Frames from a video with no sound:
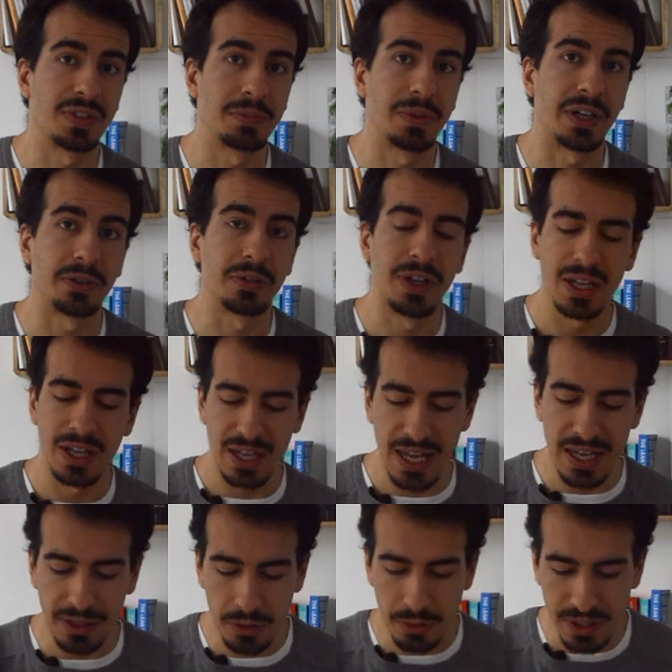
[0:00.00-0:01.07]
about,
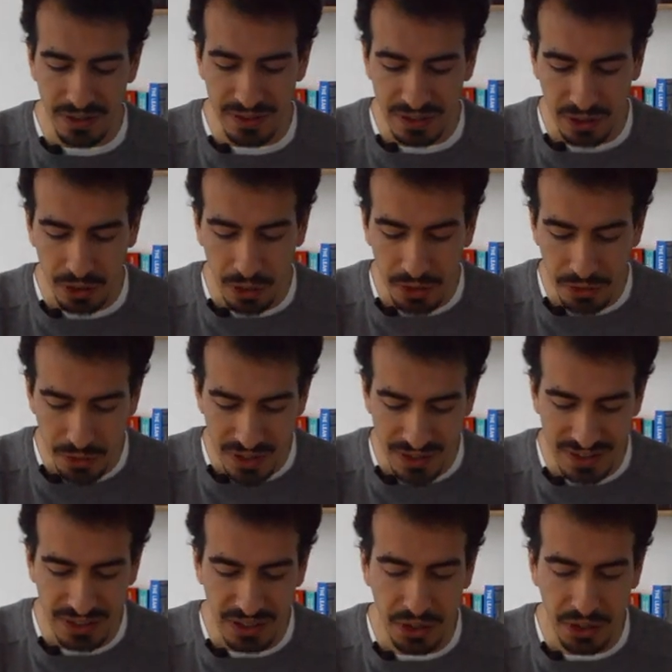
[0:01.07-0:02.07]
and create a contrasting